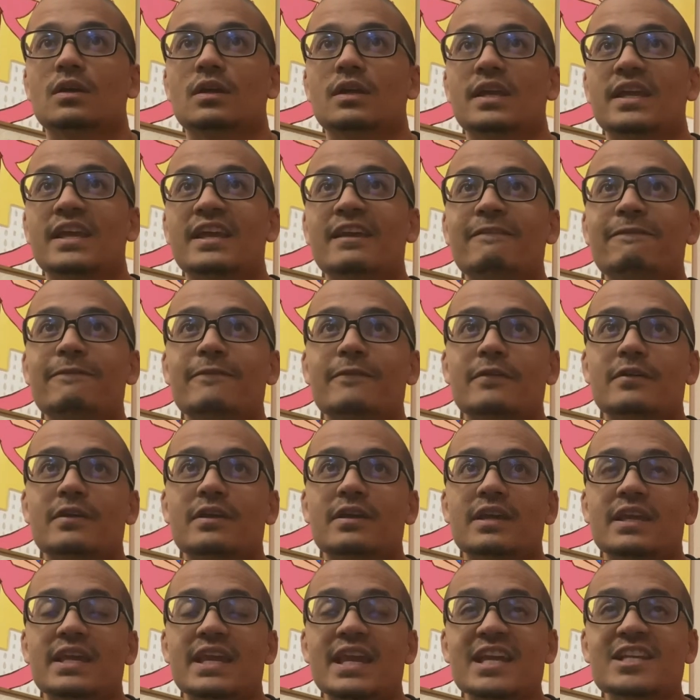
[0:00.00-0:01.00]
if
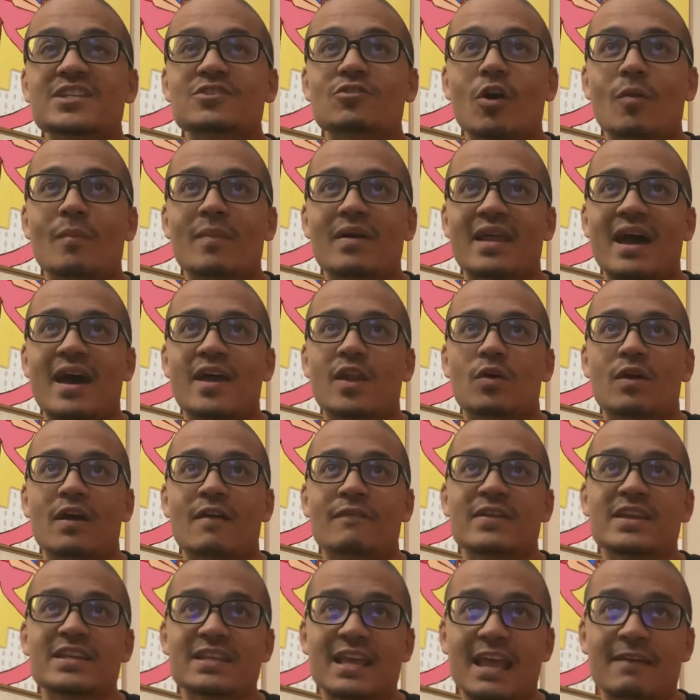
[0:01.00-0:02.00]
he's going back down, if
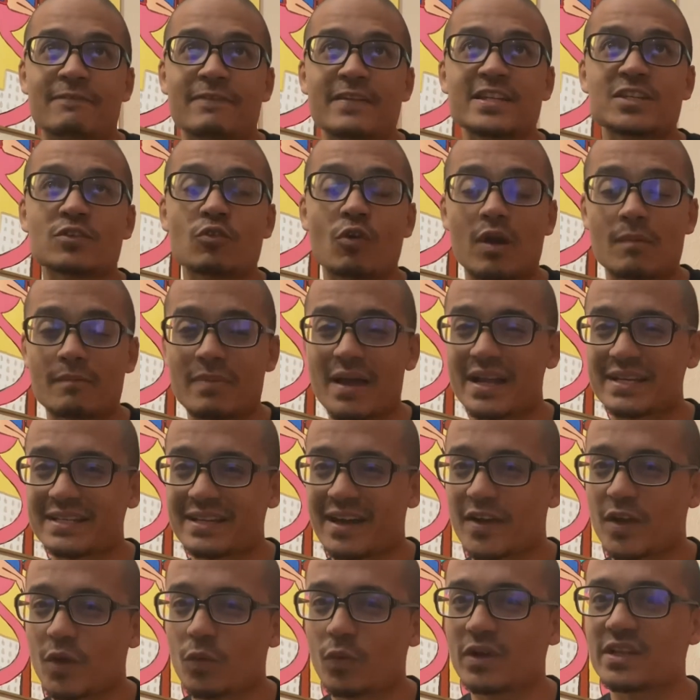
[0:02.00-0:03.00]
he if he's going back
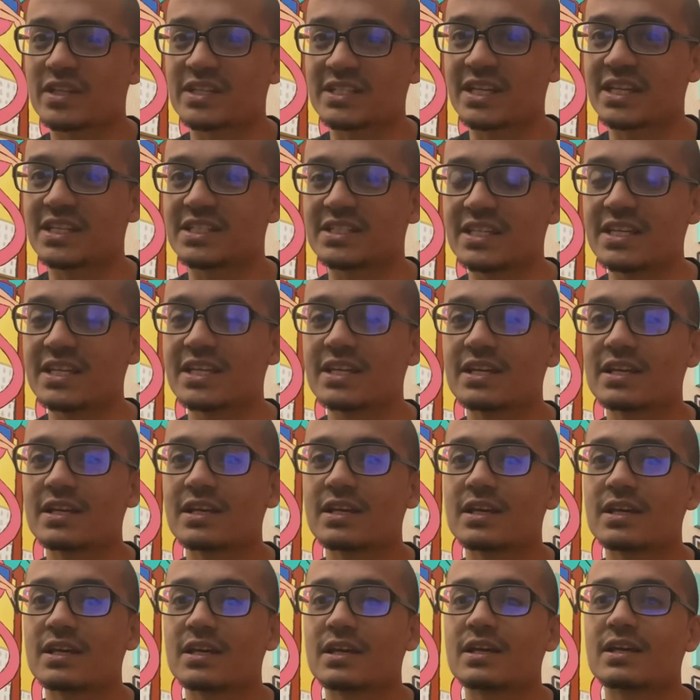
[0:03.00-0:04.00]
down to 160,
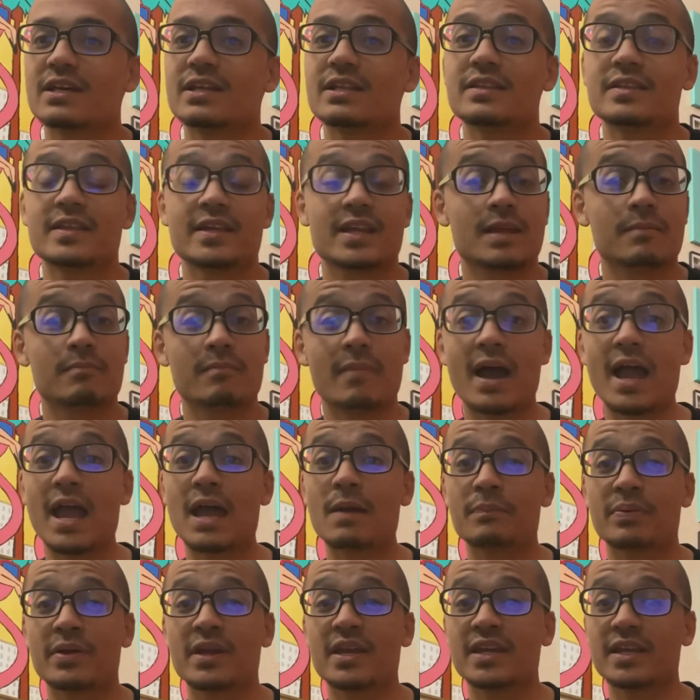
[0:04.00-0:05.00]
then in my
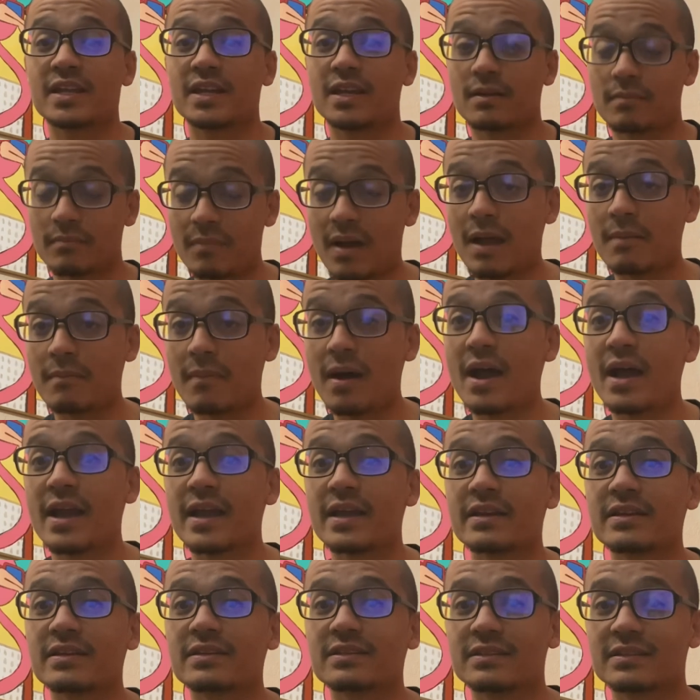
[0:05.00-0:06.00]
opinion, in my
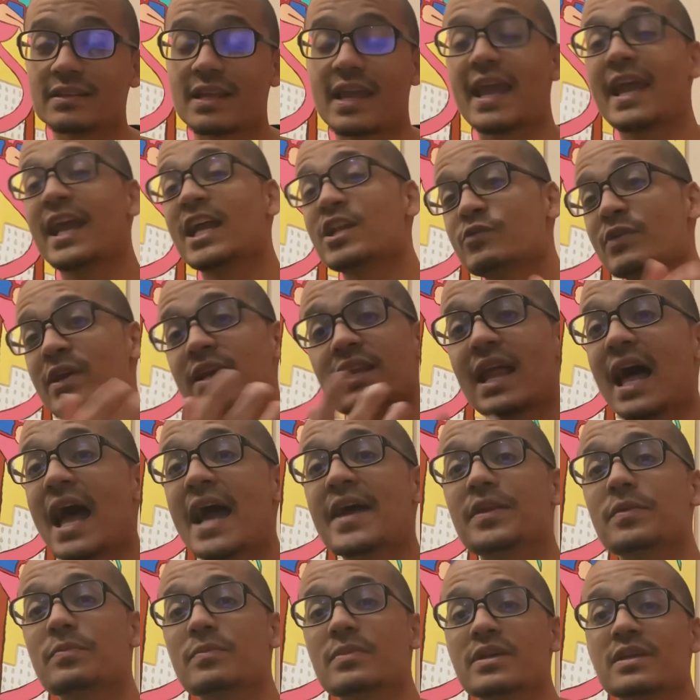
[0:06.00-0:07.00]
mind, Andre
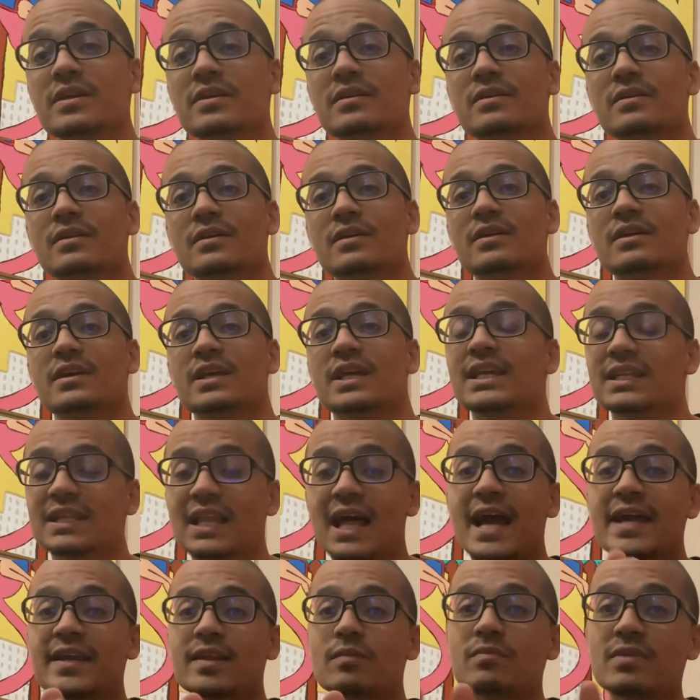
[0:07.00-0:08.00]
lied to me. He
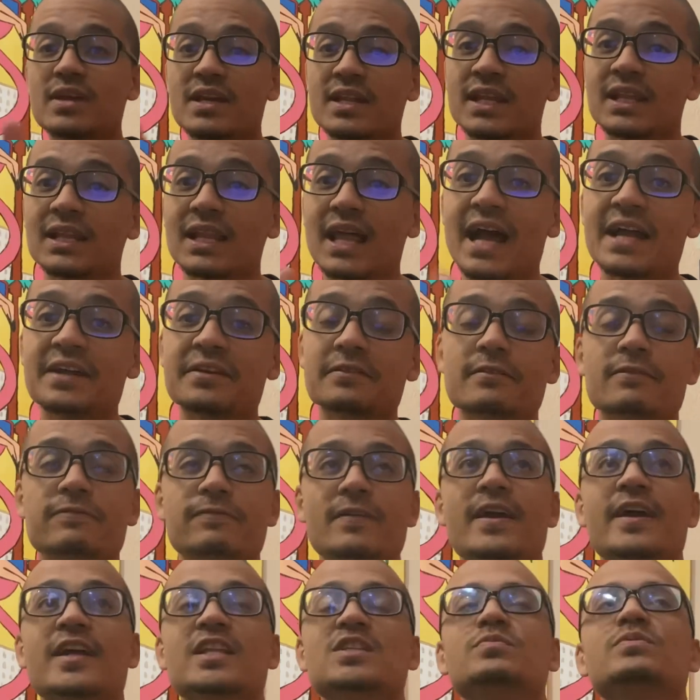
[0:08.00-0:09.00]
lied to me and he lied to the
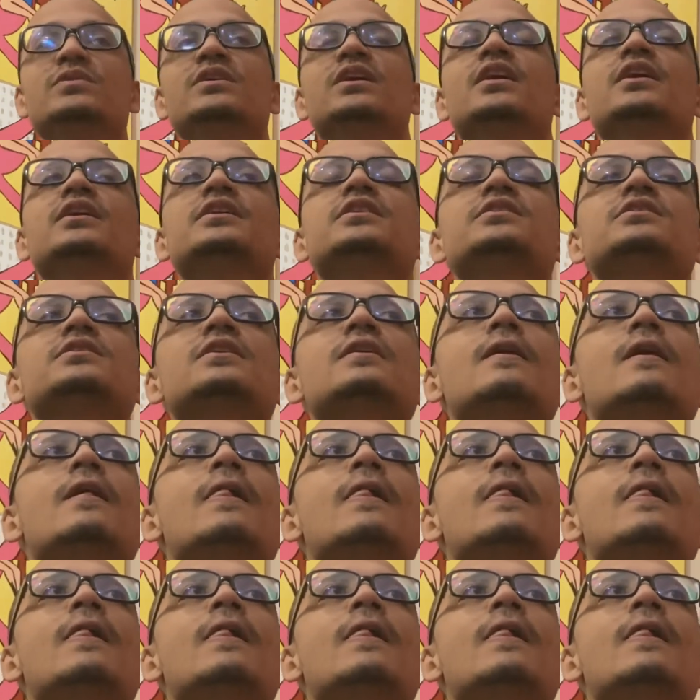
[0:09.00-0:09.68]
fans because